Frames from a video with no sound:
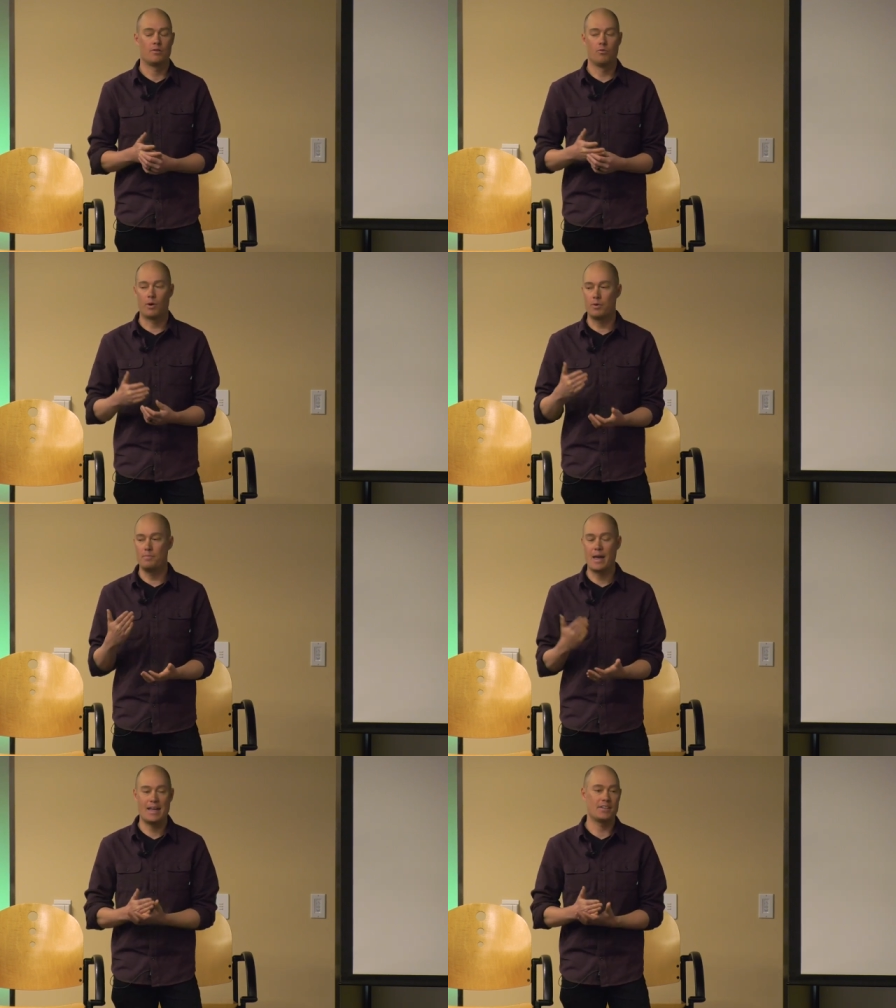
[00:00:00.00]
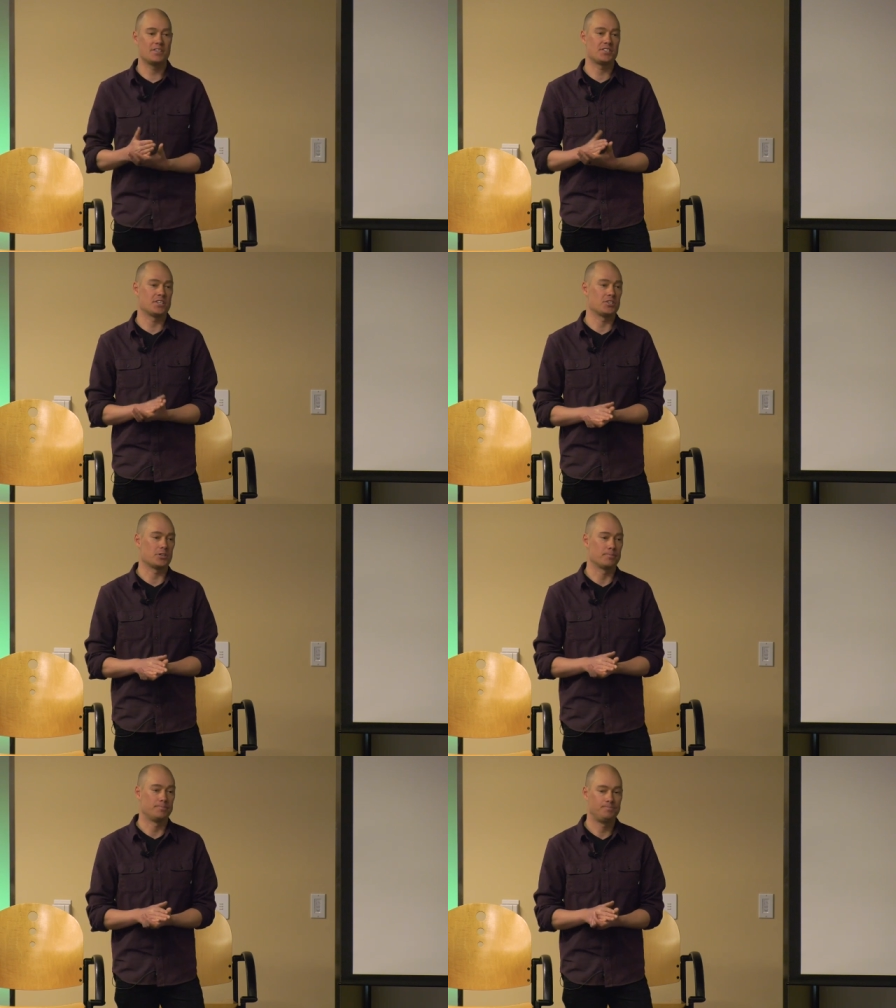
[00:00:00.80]
where we made a
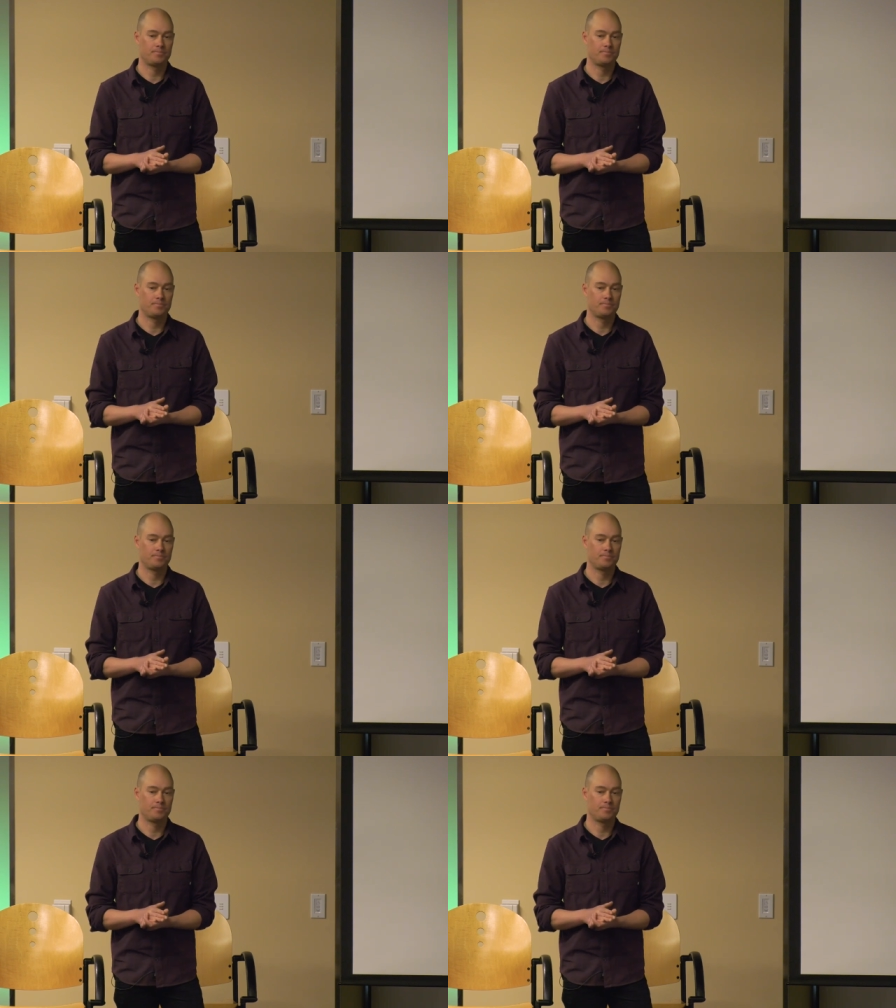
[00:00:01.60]
decision.